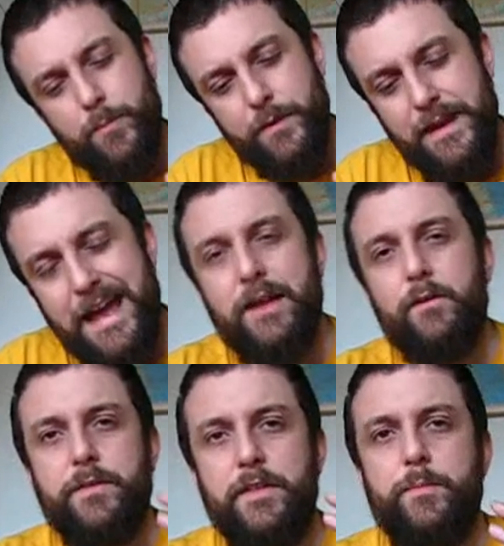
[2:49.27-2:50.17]
But the
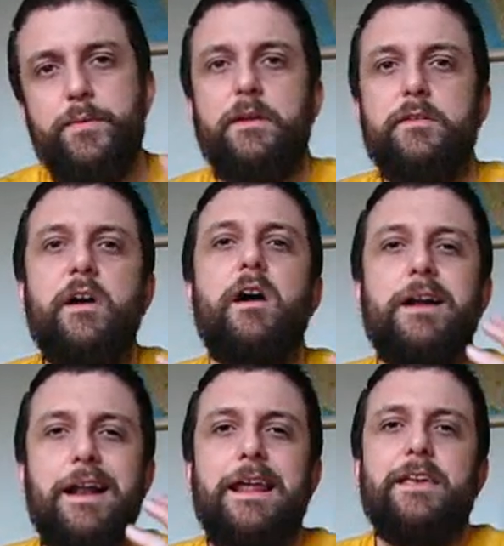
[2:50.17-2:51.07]
ales that they produce
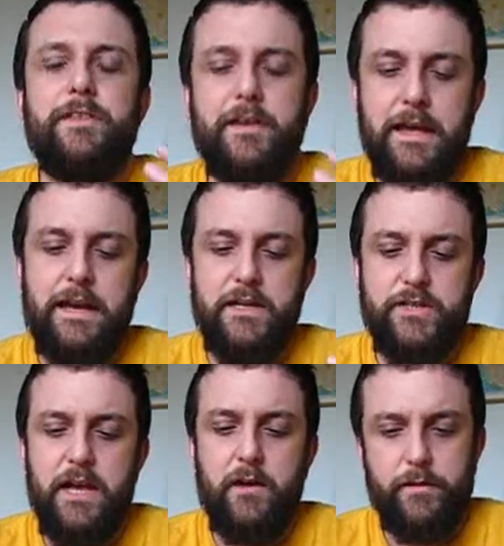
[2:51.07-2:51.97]
are classic
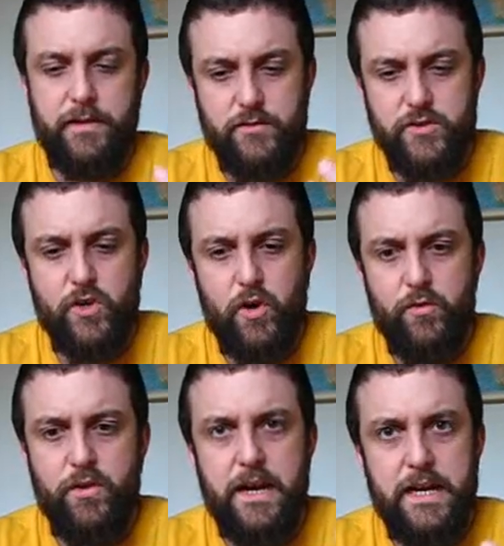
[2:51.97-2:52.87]
English ales. They've just got
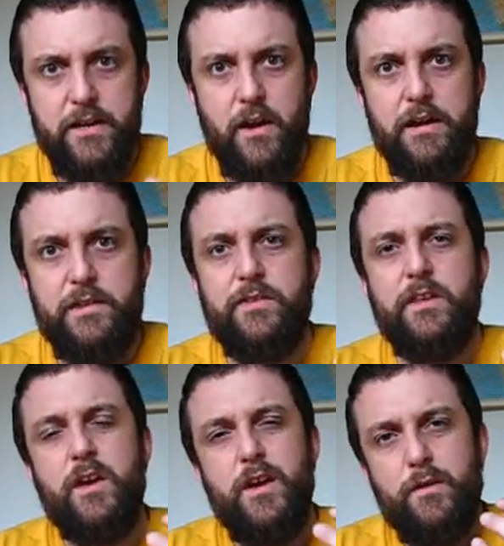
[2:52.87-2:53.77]
a really
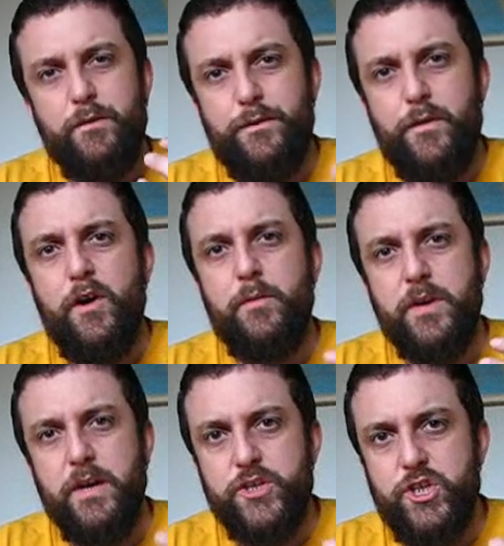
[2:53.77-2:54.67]
nice,
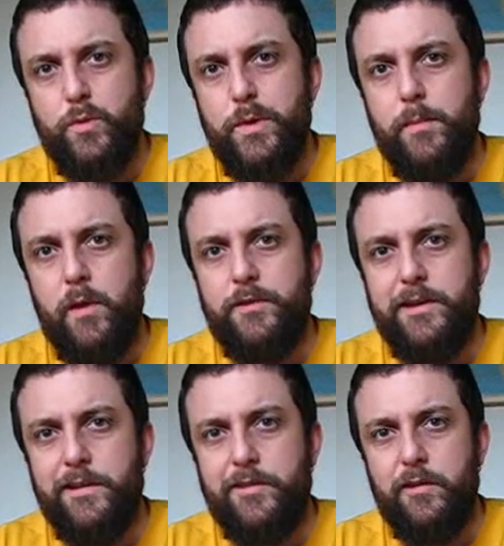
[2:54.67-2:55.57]
firm, kind of chewy
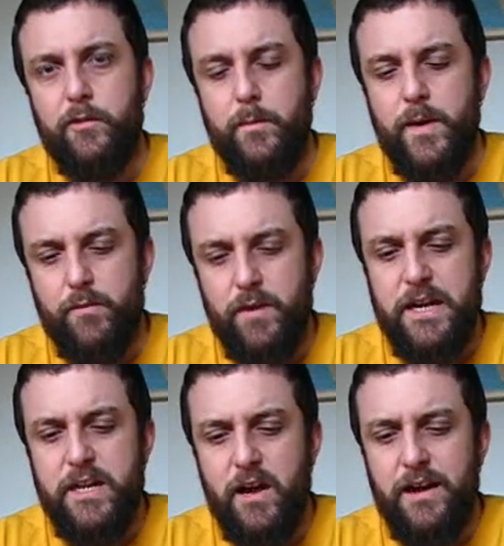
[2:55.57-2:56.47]
maltiness to them, and a
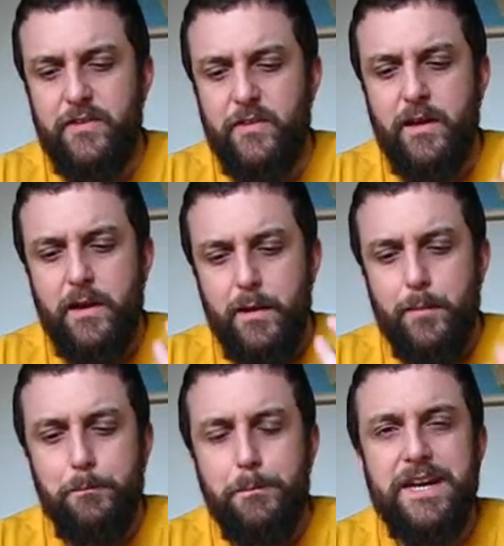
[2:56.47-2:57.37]
really nice,
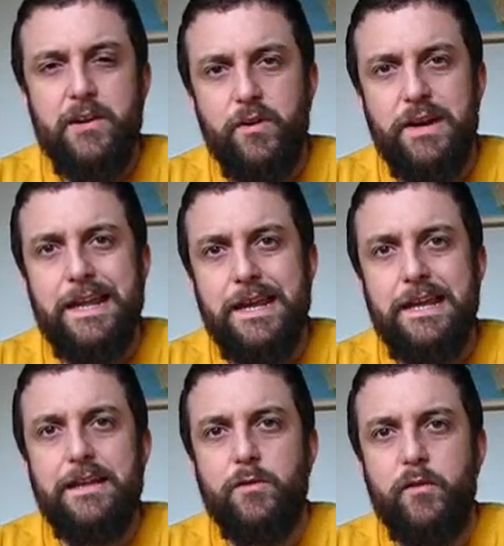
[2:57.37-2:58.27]

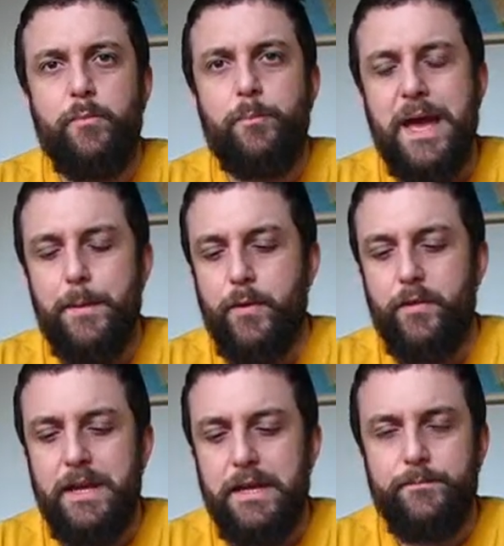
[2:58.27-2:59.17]
minerally, sort of
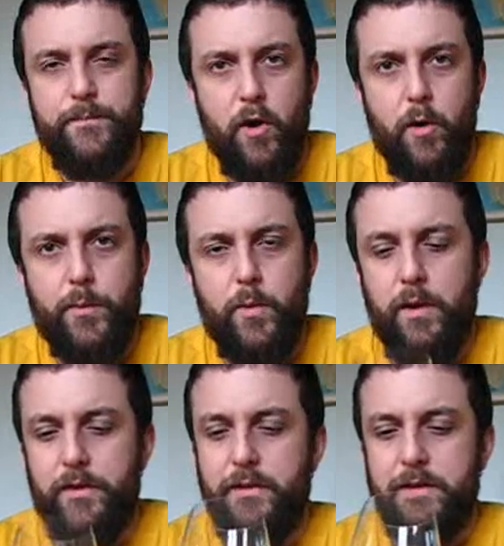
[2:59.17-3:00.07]
peppery hop
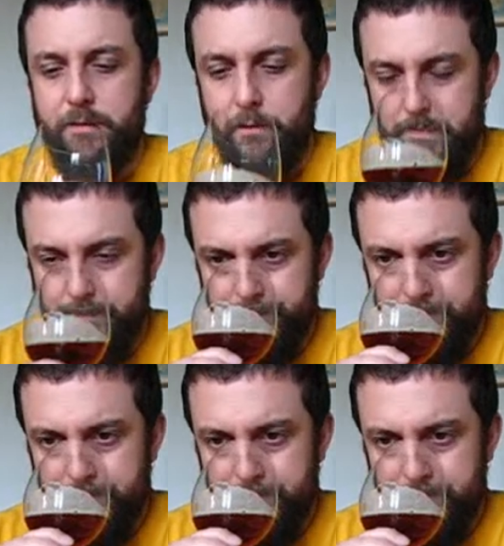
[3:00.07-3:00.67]
quality to it.